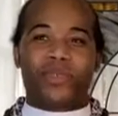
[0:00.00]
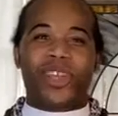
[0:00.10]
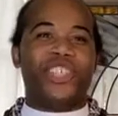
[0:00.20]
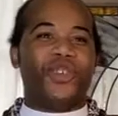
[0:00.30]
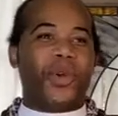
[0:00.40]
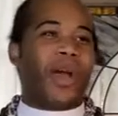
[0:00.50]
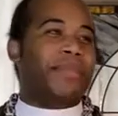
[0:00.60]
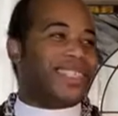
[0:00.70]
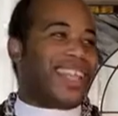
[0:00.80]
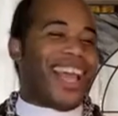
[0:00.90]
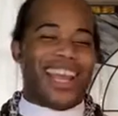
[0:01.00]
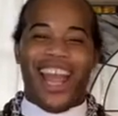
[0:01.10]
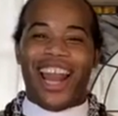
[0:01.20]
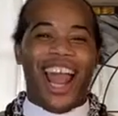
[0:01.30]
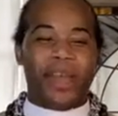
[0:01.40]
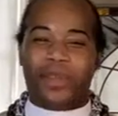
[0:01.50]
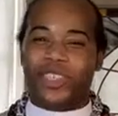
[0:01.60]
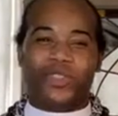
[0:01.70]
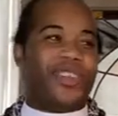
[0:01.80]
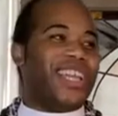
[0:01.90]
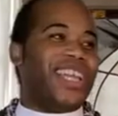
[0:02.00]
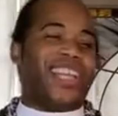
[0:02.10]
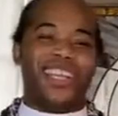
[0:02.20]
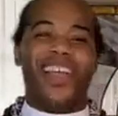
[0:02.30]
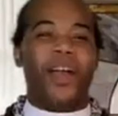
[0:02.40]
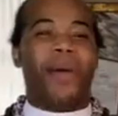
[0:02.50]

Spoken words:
read your website and I am intrigued